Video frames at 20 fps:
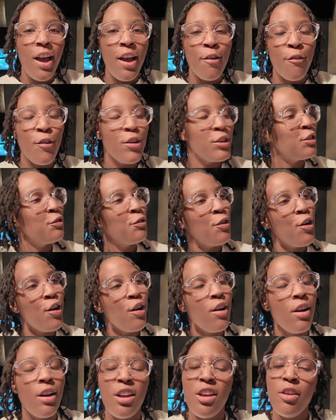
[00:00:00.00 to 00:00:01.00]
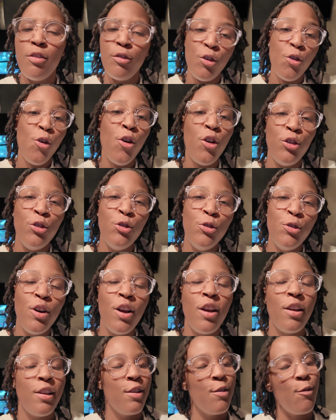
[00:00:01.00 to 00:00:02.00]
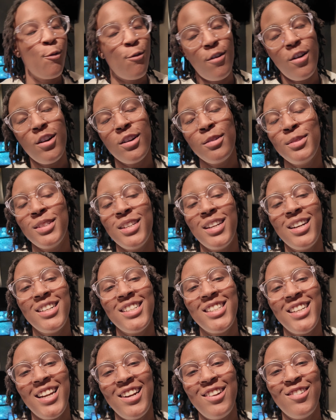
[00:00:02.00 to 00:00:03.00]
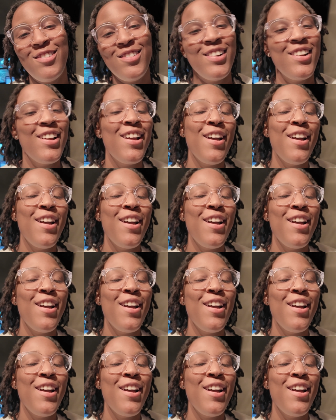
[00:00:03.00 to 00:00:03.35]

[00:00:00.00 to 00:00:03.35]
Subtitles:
first of all, if you are new, welcome to the channel.